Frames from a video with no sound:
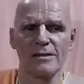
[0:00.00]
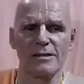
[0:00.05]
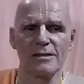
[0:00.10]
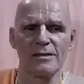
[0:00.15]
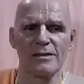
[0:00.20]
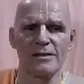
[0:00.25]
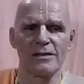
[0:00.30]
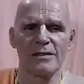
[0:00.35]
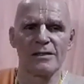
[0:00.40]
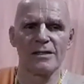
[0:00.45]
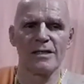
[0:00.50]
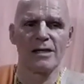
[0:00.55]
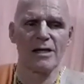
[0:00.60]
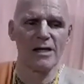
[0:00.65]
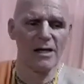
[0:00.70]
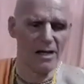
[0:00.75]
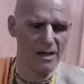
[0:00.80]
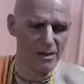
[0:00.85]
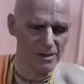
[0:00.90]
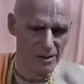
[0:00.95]
on
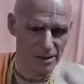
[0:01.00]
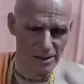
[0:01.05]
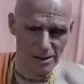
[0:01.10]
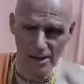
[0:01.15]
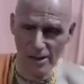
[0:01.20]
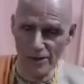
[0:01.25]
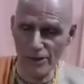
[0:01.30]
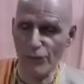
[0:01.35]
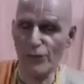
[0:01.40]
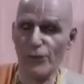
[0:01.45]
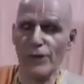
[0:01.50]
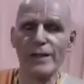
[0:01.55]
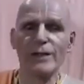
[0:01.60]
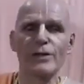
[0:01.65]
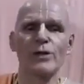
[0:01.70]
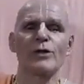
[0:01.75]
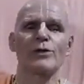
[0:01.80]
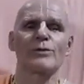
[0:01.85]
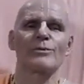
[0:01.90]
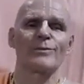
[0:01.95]
the finger,
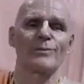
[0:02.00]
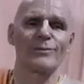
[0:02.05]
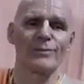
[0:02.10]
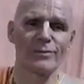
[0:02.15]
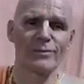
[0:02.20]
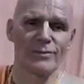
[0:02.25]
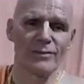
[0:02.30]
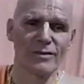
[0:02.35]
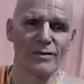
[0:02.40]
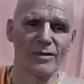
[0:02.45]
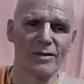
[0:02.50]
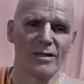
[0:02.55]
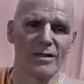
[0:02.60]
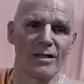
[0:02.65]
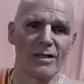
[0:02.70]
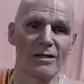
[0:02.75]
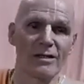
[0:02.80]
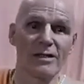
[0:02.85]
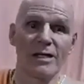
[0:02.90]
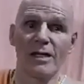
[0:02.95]

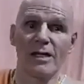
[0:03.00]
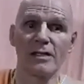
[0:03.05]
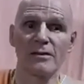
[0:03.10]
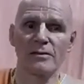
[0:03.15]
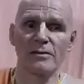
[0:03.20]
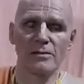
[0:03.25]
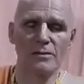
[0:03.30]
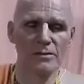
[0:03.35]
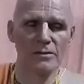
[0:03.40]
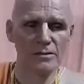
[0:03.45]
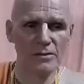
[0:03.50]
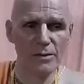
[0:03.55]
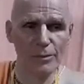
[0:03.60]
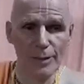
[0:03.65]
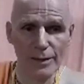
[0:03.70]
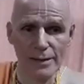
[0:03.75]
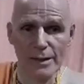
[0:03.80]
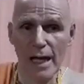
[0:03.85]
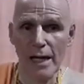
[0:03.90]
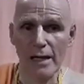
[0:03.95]
then the
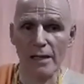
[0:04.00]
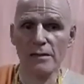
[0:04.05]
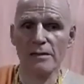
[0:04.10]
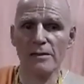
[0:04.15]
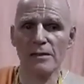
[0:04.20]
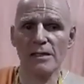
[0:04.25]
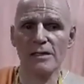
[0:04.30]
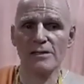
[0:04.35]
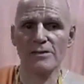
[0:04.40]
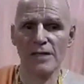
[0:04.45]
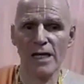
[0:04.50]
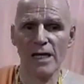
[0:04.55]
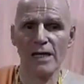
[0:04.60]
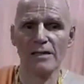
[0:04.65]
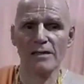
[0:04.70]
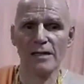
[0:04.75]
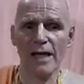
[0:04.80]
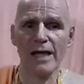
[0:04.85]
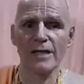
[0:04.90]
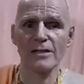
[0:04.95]
mentality is that
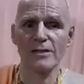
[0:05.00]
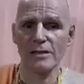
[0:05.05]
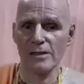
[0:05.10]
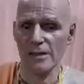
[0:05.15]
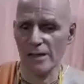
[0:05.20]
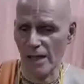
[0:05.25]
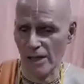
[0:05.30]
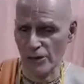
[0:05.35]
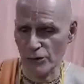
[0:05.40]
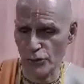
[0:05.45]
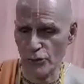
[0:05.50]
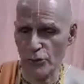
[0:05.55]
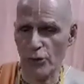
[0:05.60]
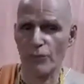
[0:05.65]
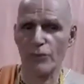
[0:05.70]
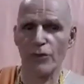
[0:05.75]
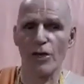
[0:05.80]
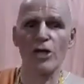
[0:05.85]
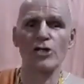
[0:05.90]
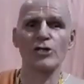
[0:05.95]
actually I should have lost
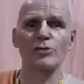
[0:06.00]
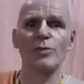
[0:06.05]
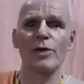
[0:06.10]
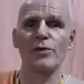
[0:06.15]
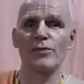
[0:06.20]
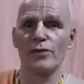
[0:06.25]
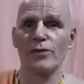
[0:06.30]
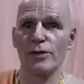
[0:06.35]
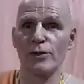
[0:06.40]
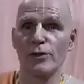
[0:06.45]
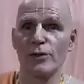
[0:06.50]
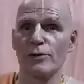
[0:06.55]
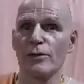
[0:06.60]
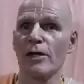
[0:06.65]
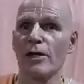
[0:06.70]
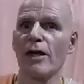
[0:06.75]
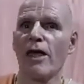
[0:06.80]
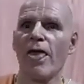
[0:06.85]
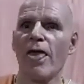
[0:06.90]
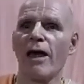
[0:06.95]
my finger,
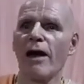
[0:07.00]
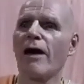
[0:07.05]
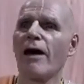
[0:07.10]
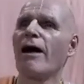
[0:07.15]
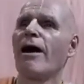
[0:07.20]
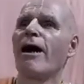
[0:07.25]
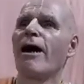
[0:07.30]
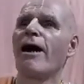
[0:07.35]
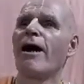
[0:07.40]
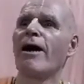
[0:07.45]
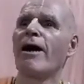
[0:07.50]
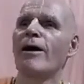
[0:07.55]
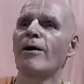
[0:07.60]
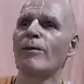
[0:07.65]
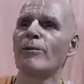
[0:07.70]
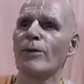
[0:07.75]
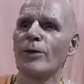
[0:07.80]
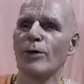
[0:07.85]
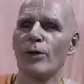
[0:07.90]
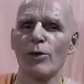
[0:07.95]
but
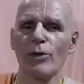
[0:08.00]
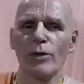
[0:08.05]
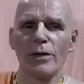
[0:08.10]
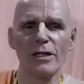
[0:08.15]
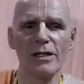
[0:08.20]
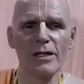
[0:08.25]
only